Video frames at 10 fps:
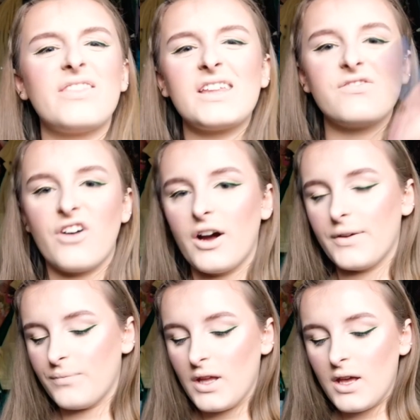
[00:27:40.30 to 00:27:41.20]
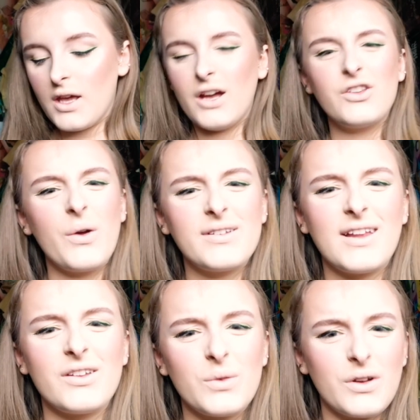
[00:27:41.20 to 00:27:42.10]
That's fine. You'll
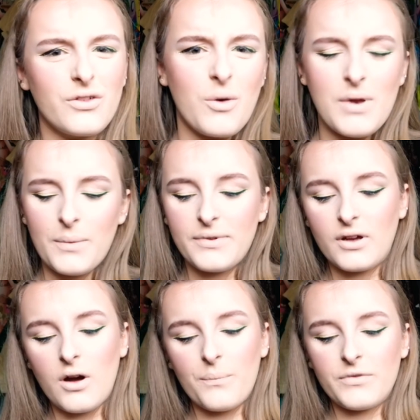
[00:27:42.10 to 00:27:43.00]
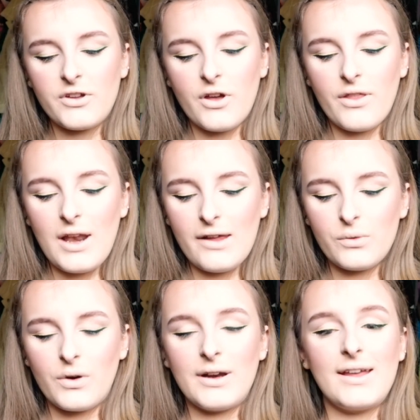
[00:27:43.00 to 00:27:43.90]
notice less when I've got my lipstick on. So the
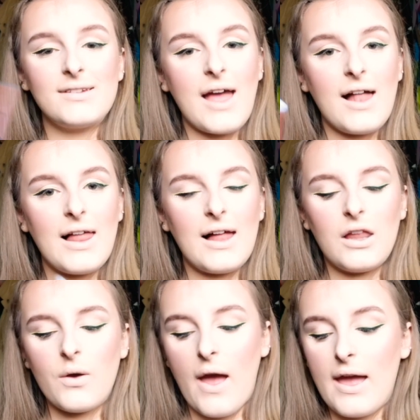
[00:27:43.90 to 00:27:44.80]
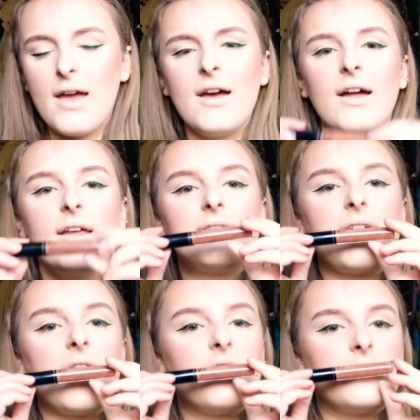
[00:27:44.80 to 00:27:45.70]
last one is LL08. And I
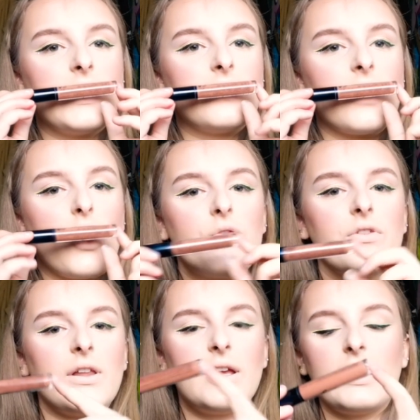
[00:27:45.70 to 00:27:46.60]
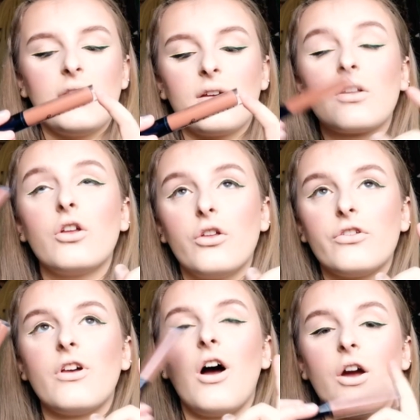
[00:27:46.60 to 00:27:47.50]
saved this, hopefully,
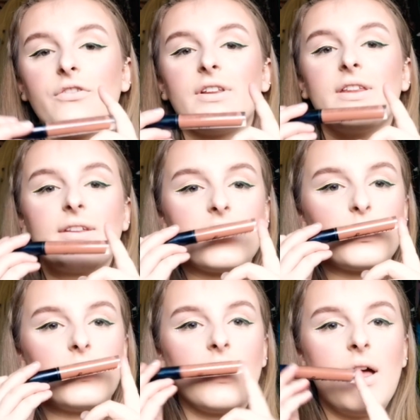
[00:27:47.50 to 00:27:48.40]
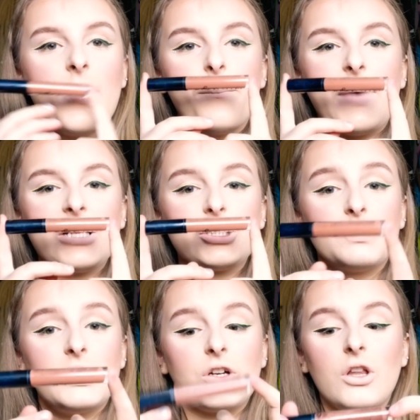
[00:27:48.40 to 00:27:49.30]
because hopefully this will
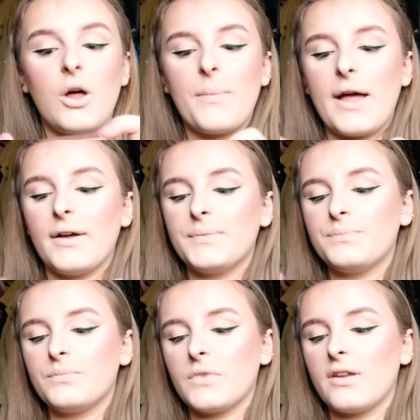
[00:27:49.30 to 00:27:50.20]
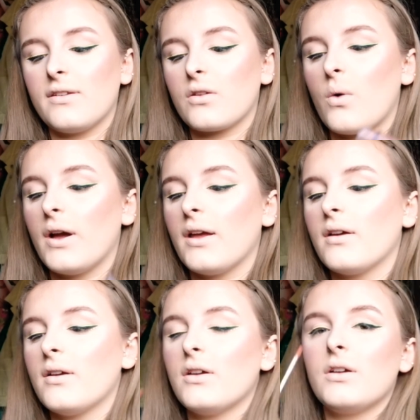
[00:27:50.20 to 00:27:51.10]
match my look a lot better. Because it's quite
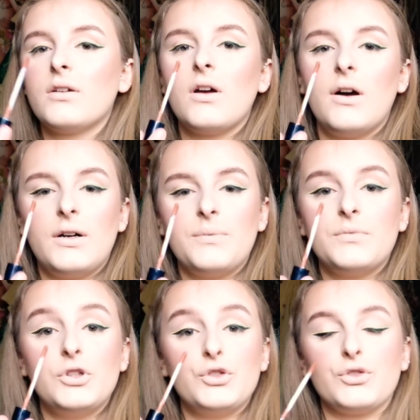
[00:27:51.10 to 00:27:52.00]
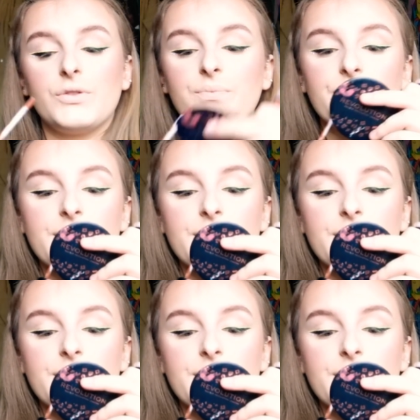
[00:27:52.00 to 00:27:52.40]
neutral.